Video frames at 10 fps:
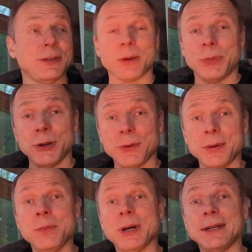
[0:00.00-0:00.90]
computer
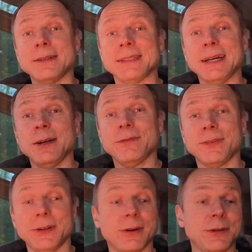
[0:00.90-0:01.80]
room by yourself,
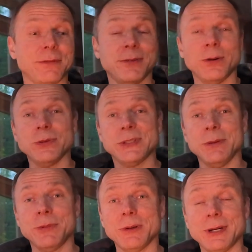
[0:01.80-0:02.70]
or you're on your phone
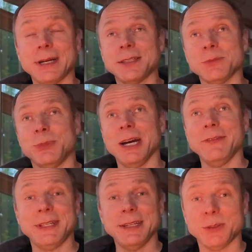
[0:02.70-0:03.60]
somewhere where you got some
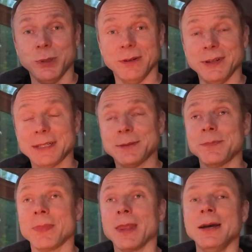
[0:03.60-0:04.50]
privacy, it's perfect.
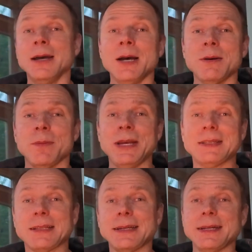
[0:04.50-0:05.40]
But
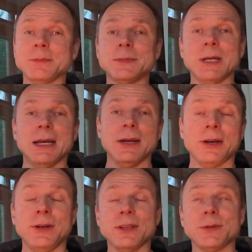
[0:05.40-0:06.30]
basically, you
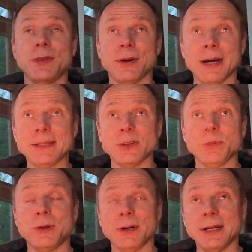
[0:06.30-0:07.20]
can do this with your eyes
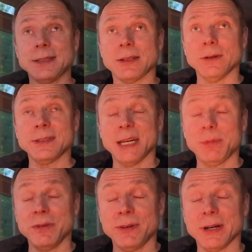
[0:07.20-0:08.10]
open or eyes closed. I
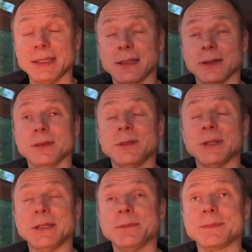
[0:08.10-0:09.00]
prefer eyes closed,
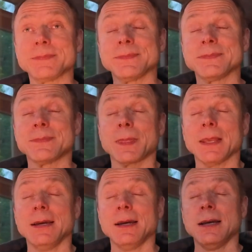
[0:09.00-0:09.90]
but
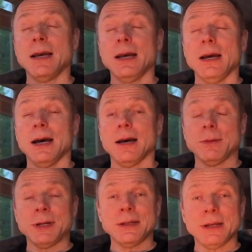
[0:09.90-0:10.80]
I'm
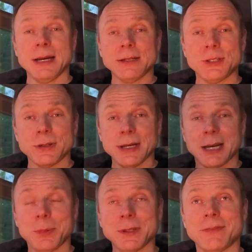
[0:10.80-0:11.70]
going to show you a
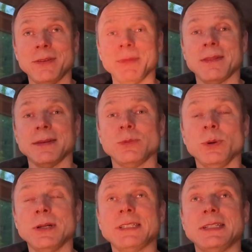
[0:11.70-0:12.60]
couple different methods.
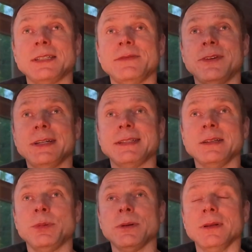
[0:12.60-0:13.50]
One is just very
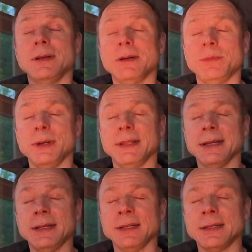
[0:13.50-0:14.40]
simple. Breathe
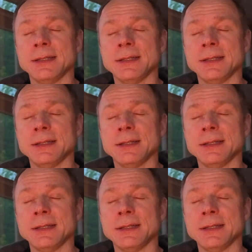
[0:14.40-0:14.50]
in